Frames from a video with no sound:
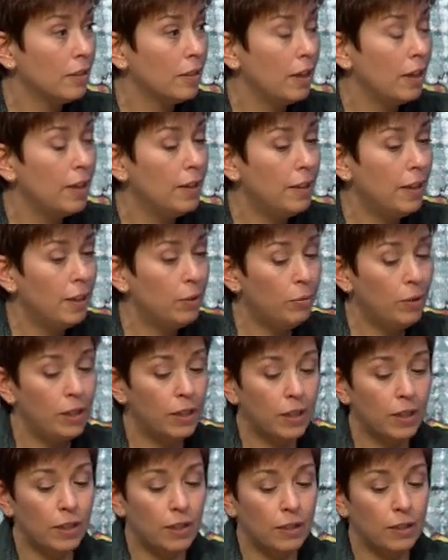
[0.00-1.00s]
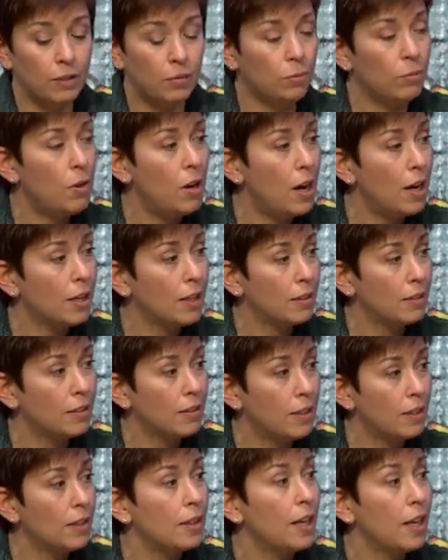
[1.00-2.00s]
And then we can walk
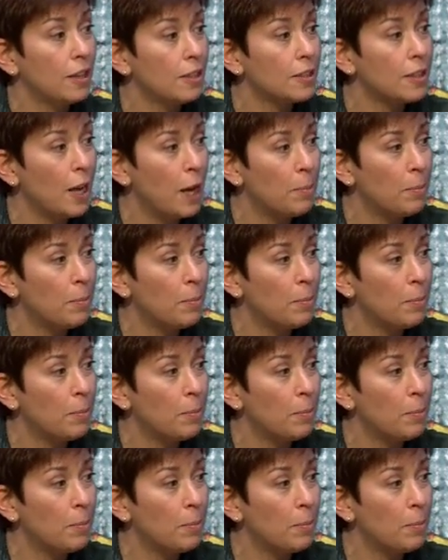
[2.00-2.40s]
to the next step.